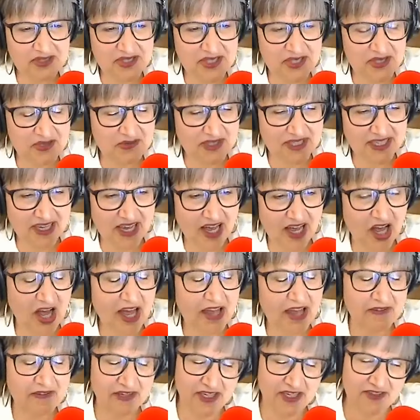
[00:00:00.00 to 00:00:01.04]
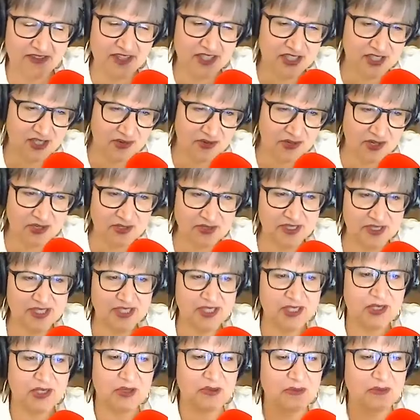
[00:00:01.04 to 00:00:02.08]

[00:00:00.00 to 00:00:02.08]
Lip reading: Do you want to? I'll have it in the show notes too,